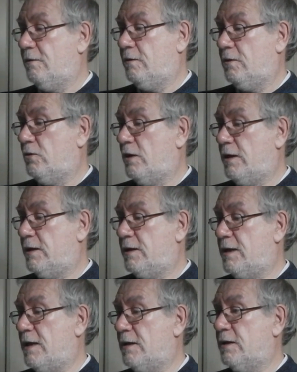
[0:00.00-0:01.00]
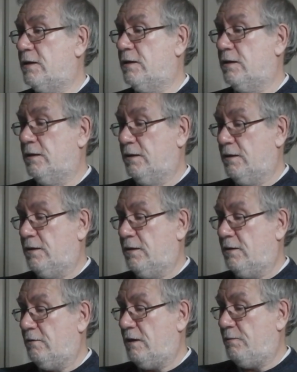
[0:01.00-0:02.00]
Great set,
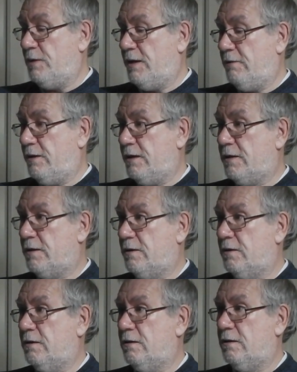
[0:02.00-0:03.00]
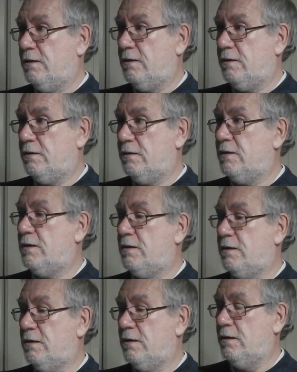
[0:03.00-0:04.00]
great period, and
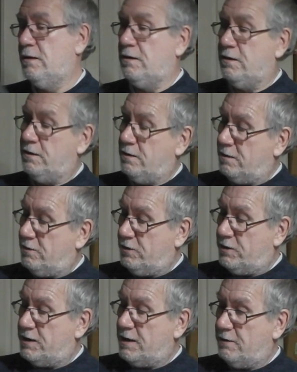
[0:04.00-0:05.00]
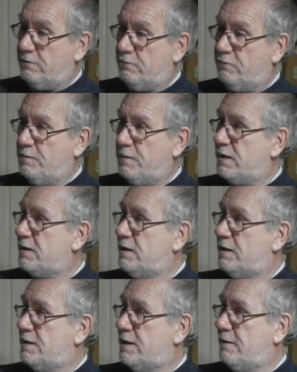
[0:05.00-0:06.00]
good sound, remastered
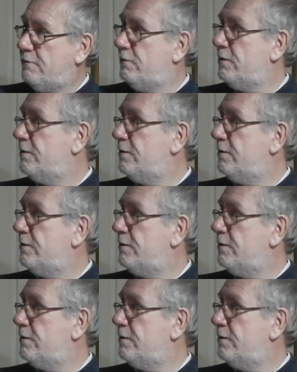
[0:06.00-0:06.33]
sound.